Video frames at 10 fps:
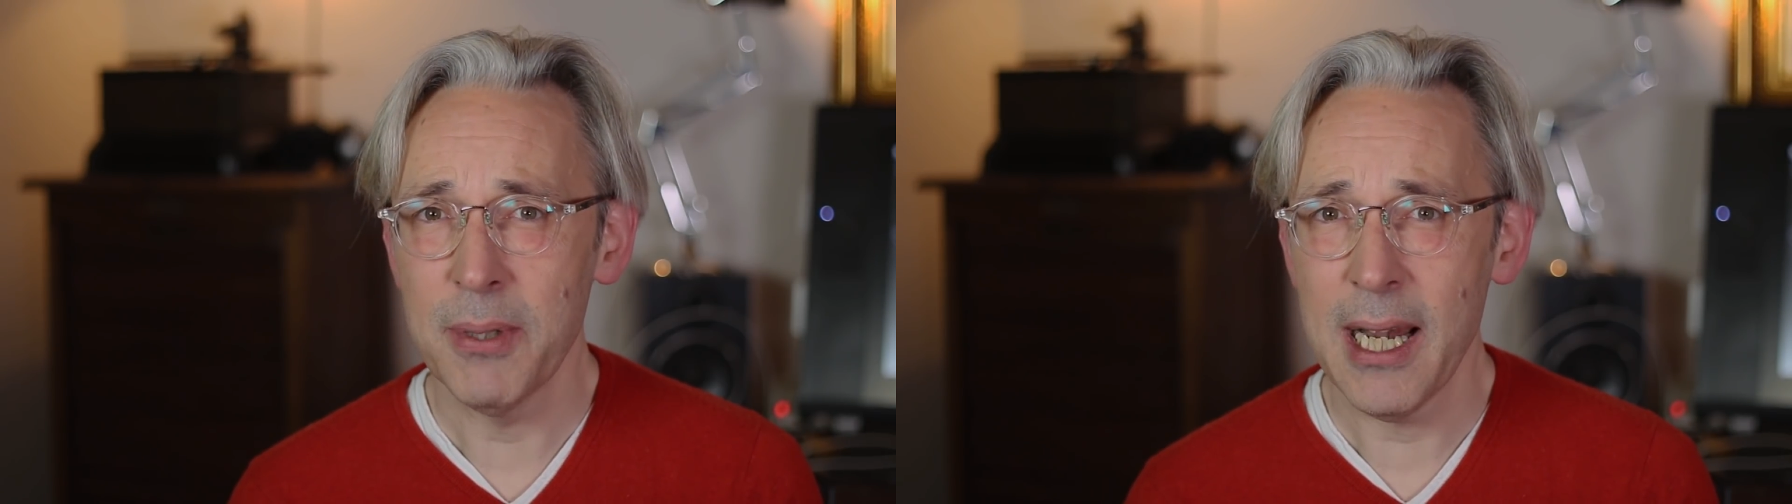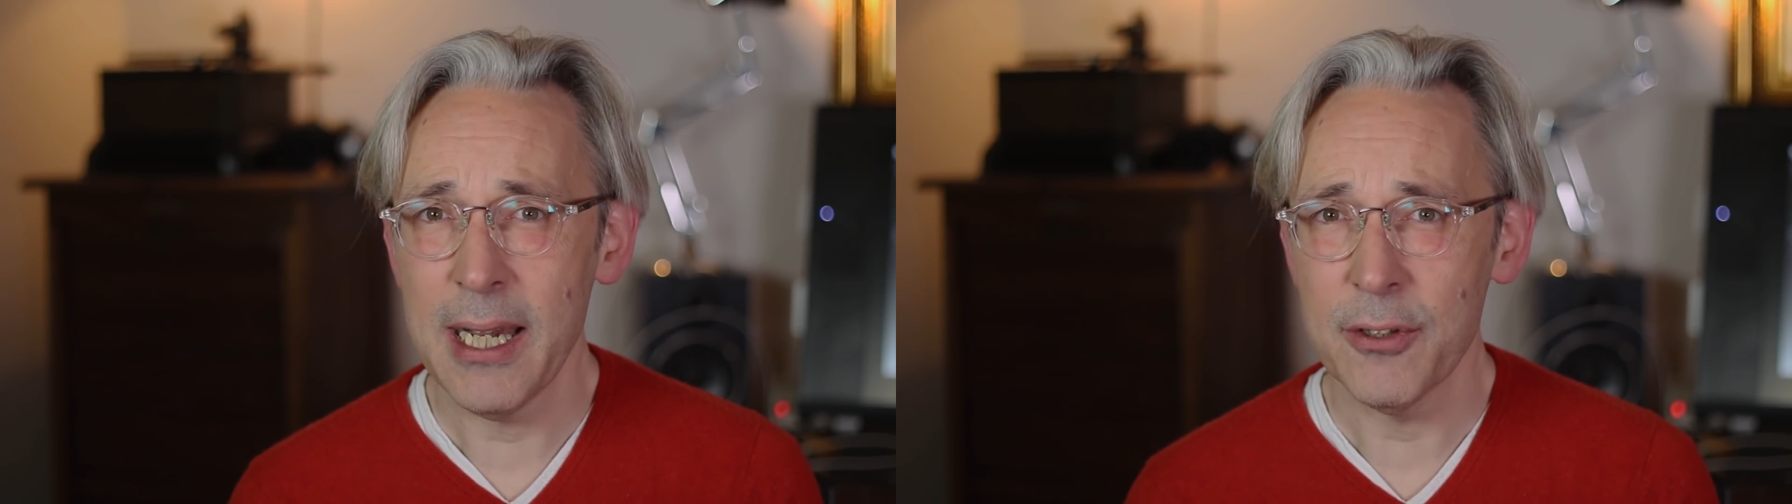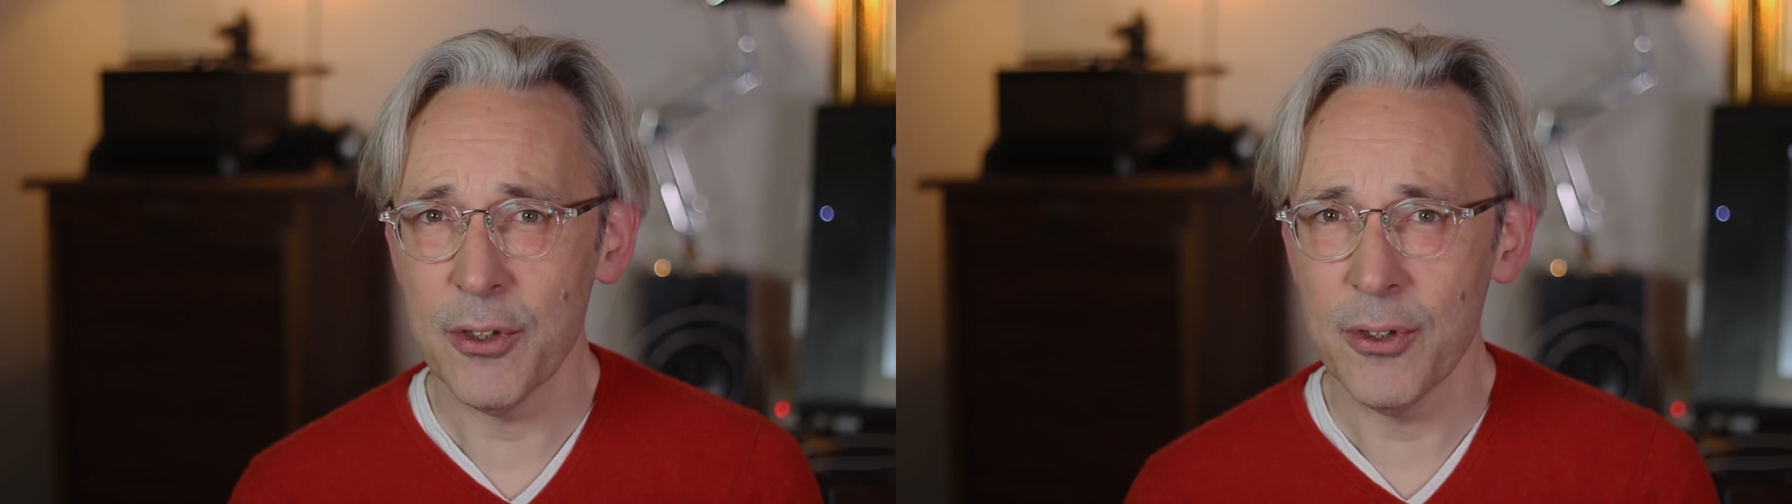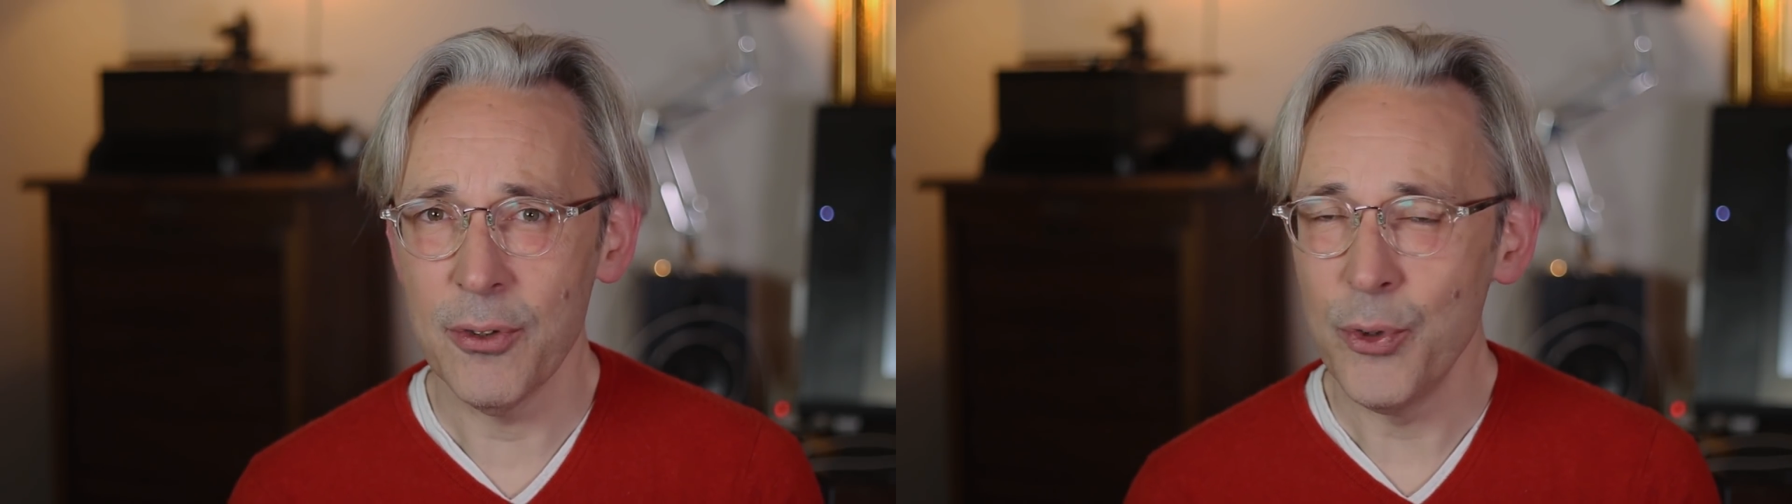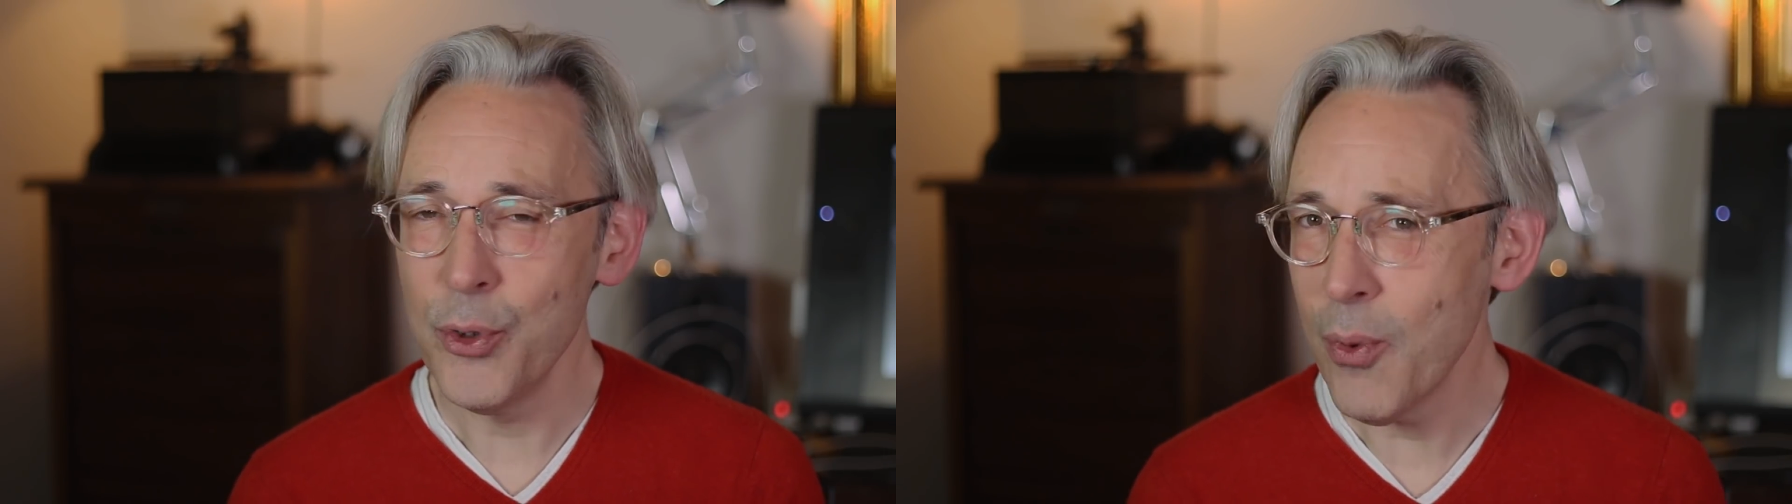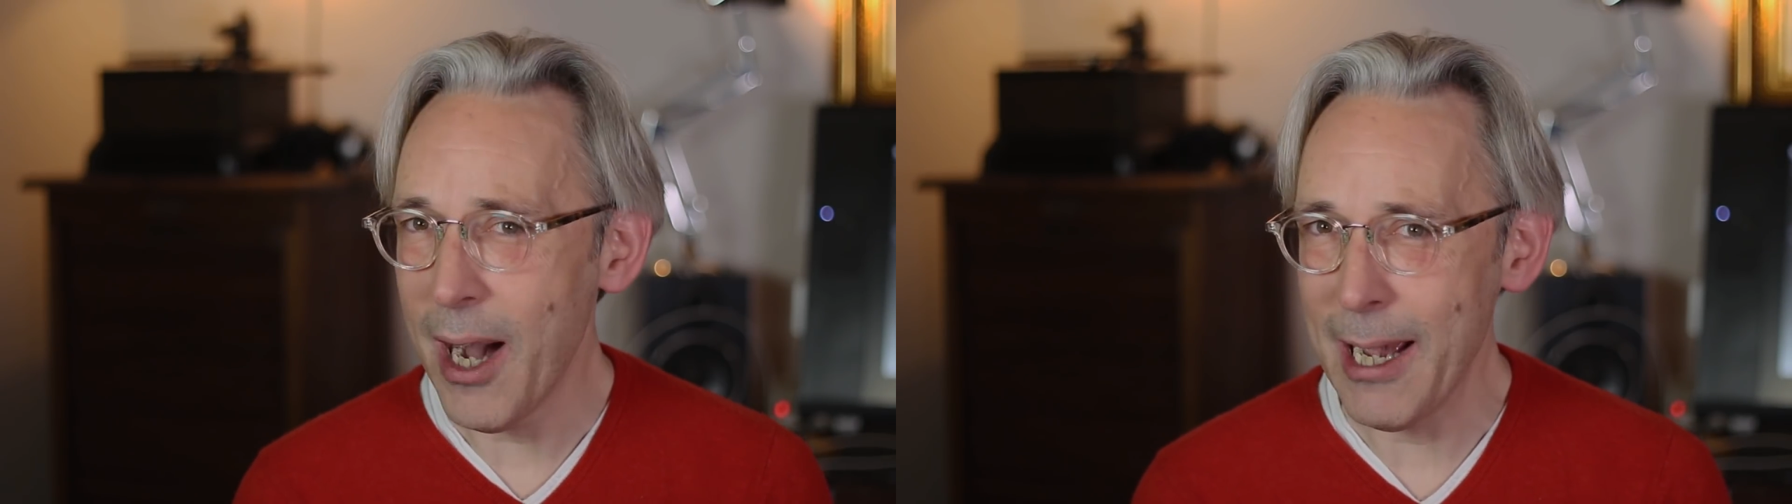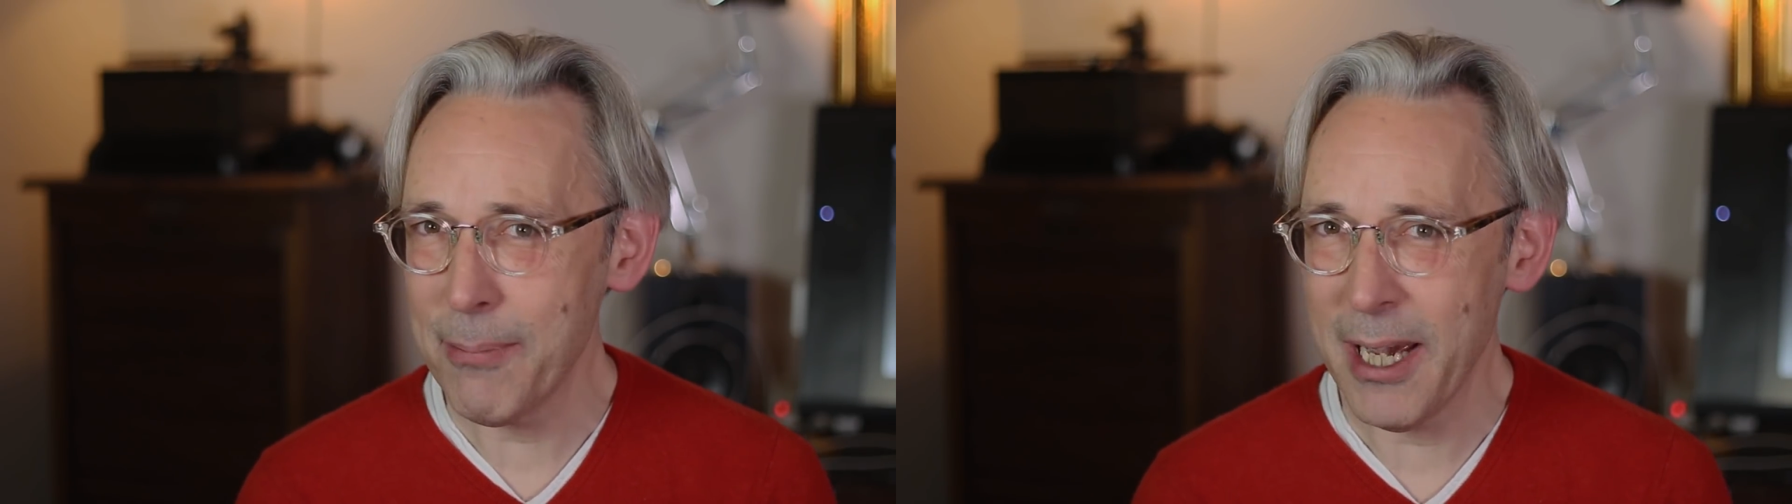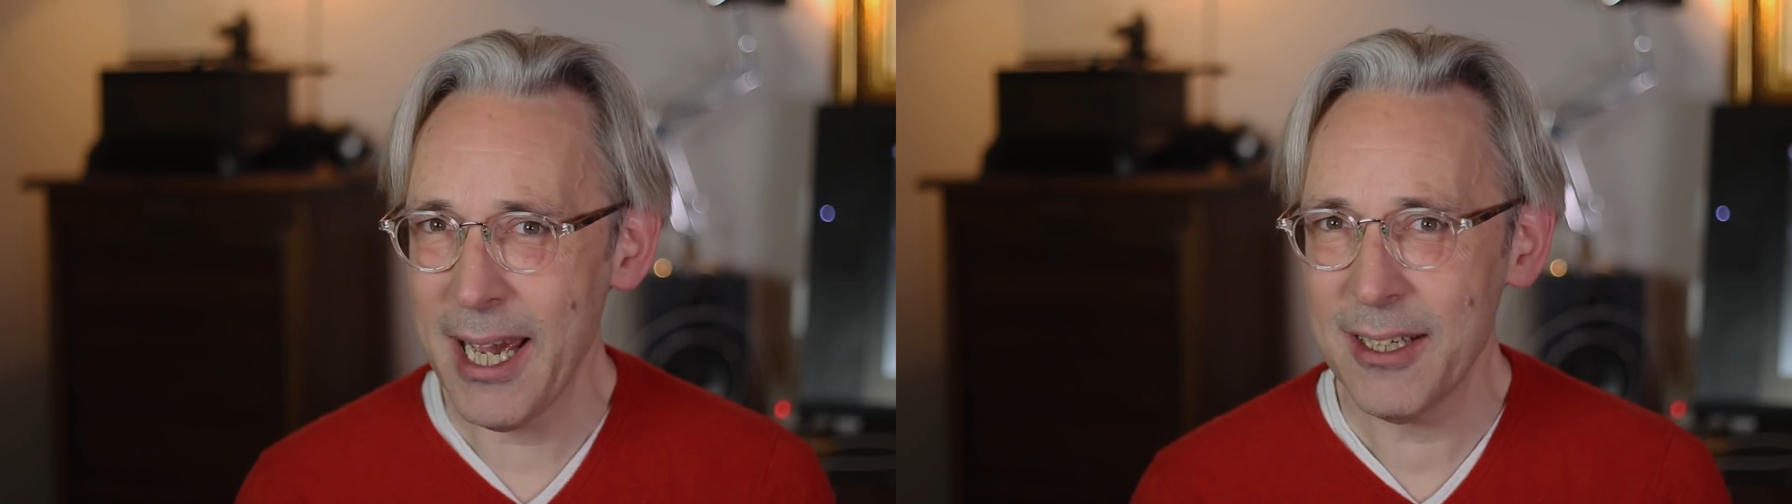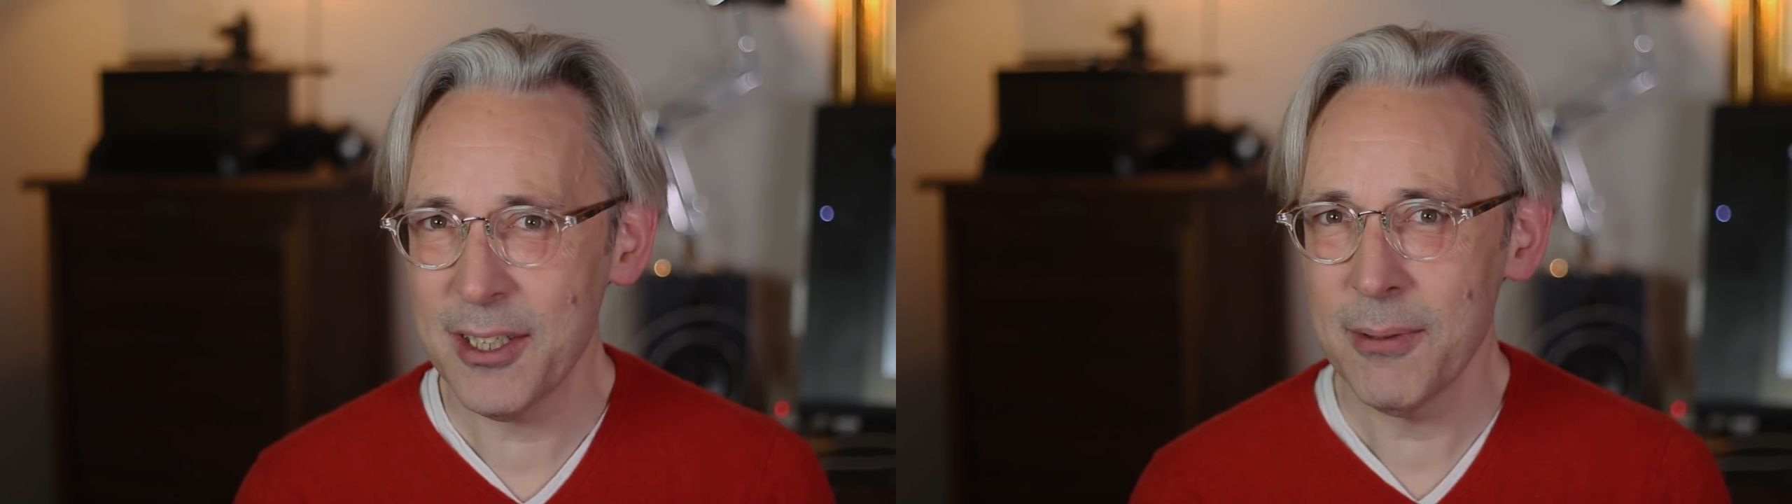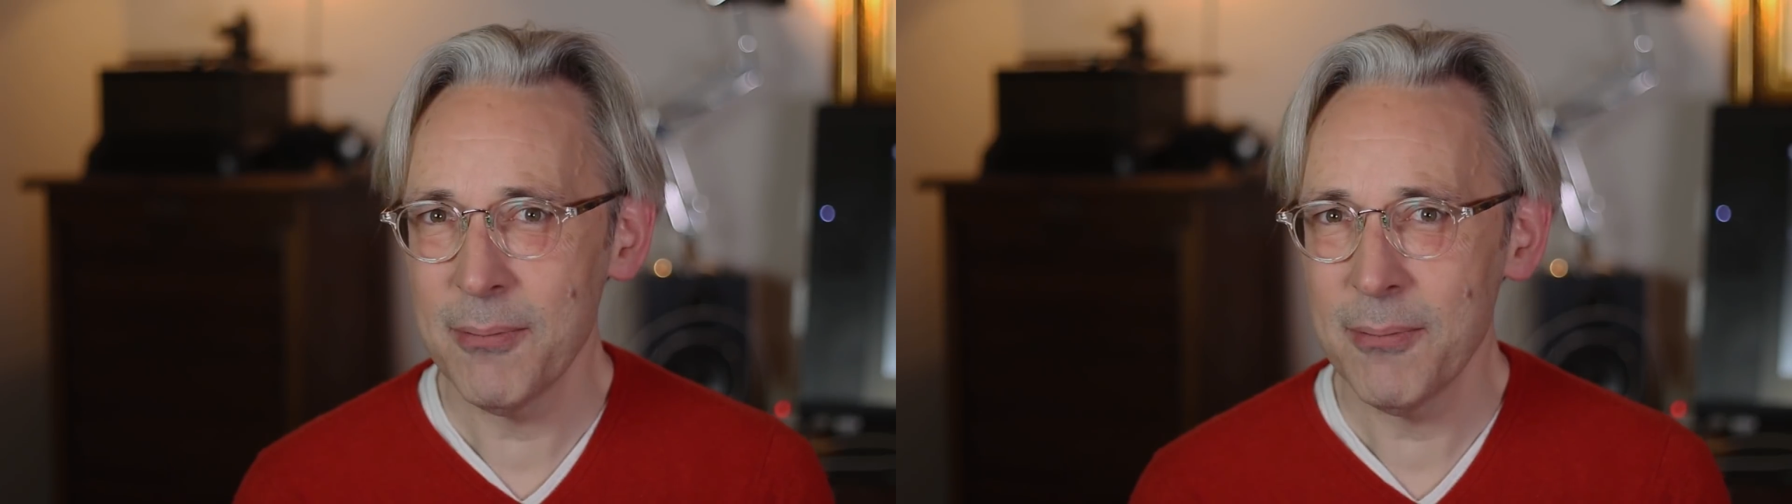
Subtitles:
buy the new iPad,